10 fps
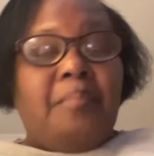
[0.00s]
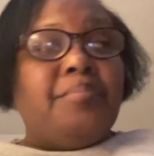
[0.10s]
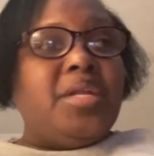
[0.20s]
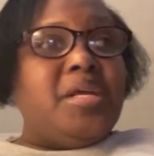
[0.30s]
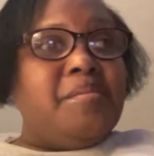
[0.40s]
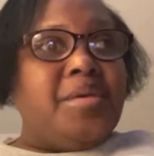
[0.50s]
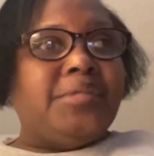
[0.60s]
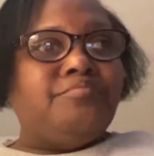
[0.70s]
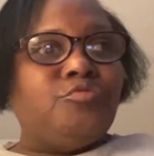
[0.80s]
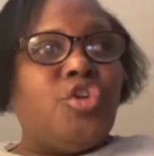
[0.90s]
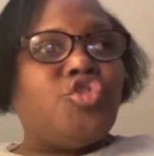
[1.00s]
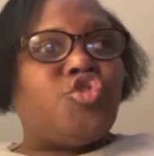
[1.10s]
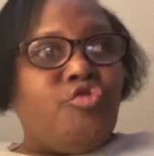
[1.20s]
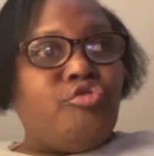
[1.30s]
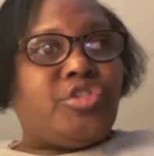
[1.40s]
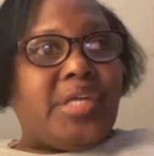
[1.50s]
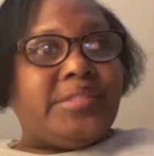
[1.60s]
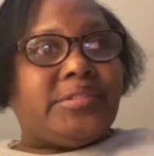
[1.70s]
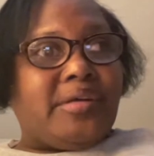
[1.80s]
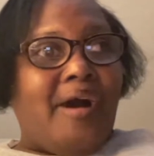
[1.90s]
Amen. me, the true
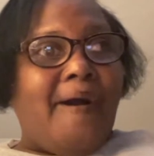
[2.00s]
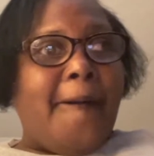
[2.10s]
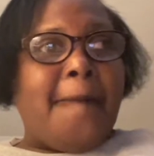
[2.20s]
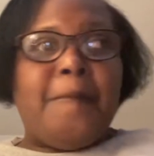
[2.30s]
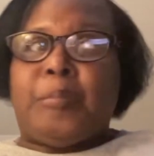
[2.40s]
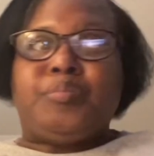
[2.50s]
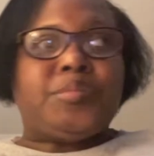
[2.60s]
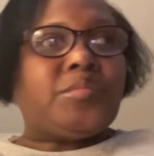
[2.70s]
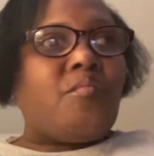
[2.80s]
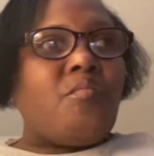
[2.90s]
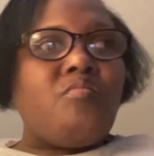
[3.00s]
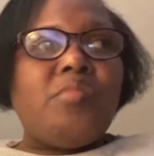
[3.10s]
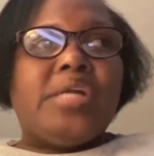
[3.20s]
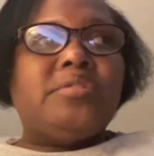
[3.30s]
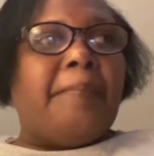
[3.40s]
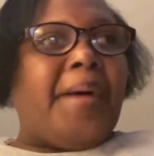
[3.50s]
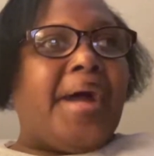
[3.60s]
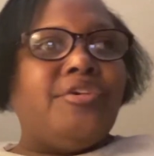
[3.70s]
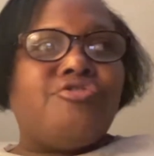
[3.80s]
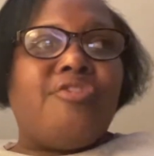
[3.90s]
saints of God, the
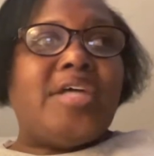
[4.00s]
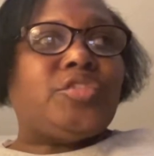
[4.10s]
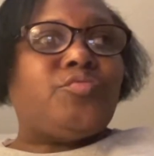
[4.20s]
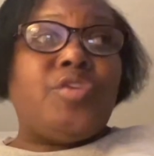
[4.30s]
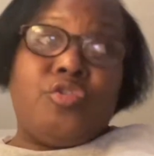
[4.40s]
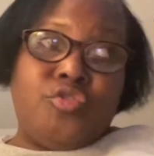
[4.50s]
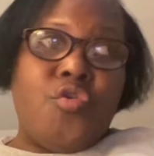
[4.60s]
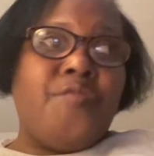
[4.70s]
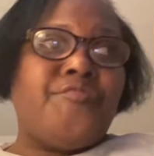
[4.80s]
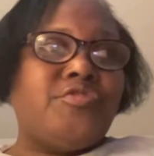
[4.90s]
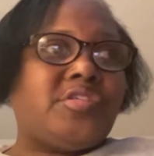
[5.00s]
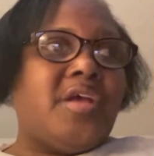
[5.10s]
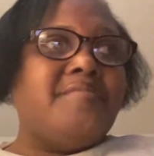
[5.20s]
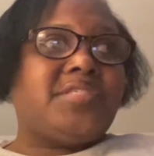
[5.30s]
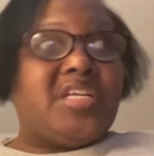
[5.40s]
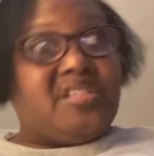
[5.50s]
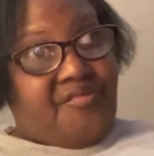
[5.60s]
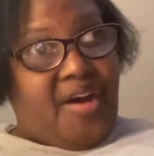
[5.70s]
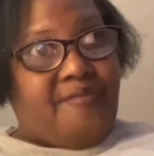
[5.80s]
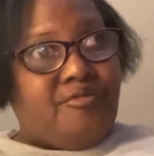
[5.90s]
body of Christ, we're going to know if you're saved,
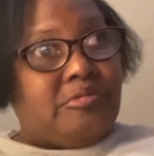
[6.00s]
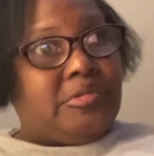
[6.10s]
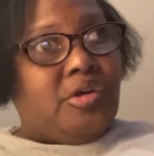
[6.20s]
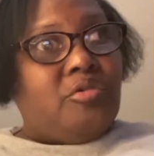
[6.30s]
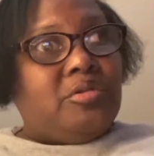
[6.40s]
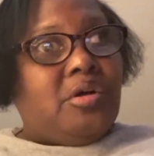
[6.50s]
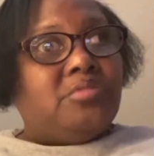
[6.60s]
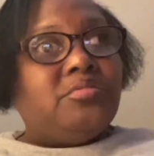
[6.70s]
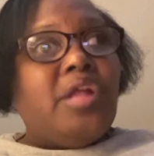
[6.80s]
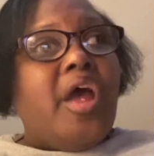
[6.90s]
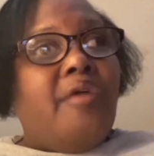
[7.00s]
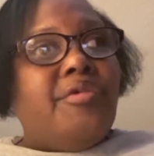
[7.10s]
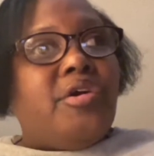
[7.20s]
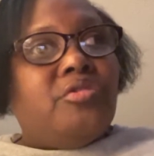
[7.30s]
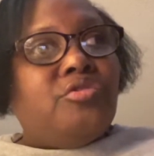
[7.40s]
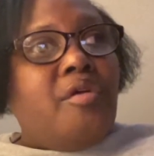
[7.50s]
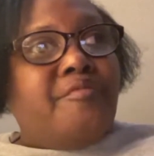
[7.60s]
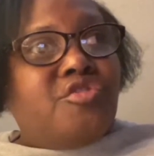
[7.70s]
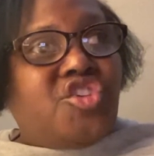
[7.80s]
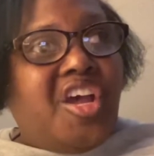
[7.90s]
sanctified, fruit the Holy Ghost. And we're going to know if
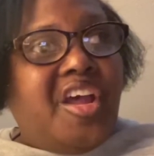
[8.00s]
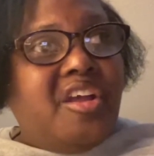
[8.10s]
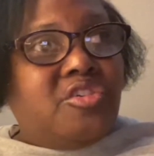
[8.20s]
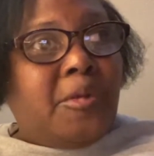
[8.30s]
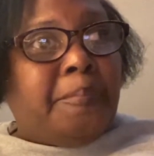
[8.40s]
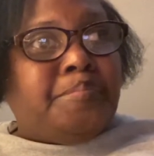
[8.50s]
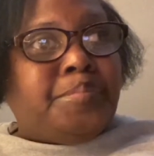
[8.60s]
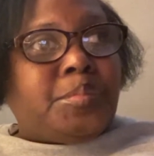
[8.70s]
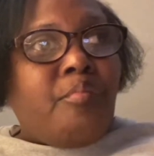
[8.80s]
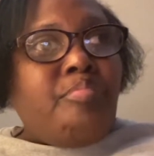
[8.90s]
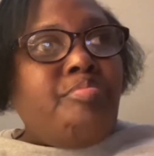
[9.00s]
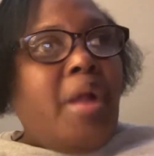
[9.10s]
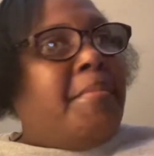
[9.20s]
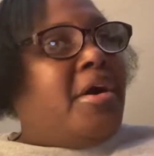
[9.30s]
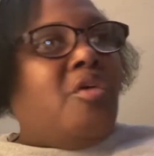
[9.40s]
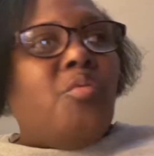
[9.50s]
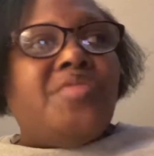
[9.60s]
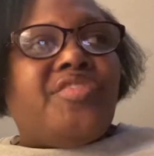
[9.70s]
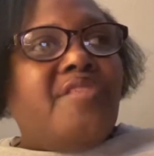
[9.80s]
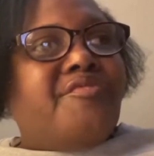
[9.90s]
you change. Because one
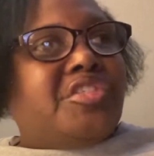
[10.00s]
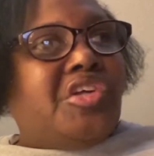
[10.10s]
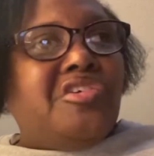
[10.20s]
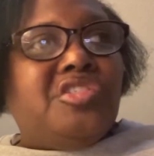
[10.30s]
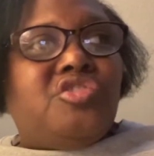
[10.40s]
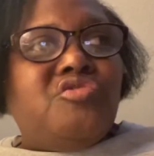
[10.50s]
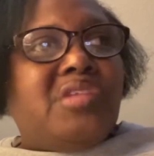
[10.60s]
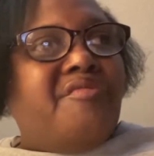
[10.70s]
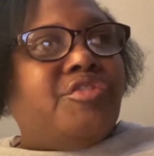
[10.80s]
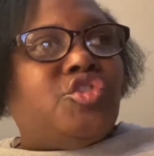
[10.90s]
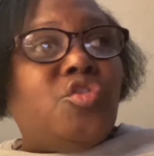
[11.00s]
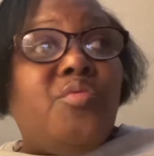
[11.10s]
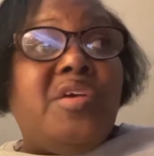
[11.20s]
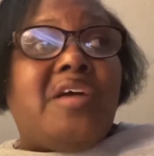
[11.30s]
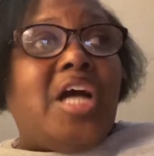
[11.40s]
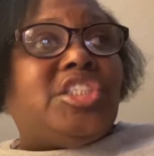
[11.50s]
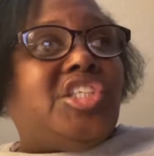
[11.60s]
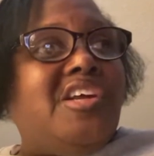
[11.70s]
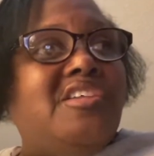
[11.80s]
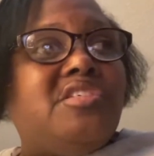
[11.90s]
thing for certain, two things for sure. When God
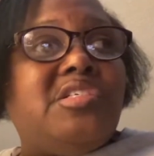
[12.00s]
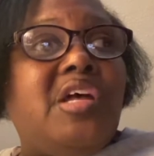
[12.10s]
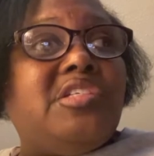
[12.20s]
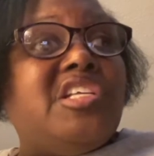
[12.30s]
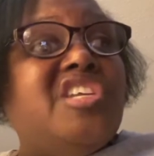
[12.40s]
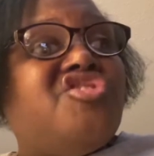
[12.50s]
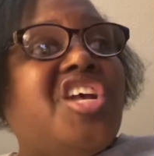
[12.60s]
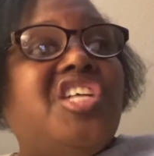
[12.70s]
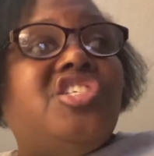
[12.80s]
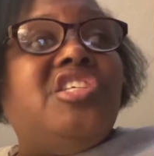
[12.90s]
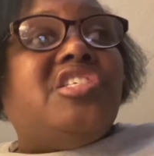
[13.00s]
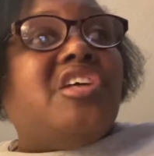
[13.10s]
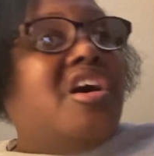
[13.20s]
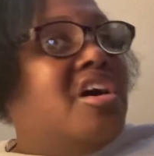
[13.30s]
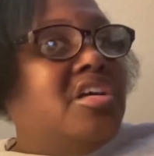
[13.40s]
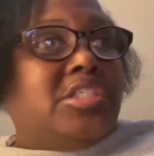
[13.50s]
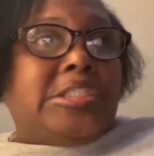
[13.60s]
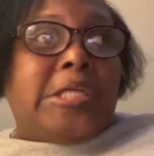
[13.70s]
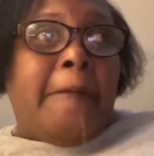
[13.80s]
changes us, he changes us.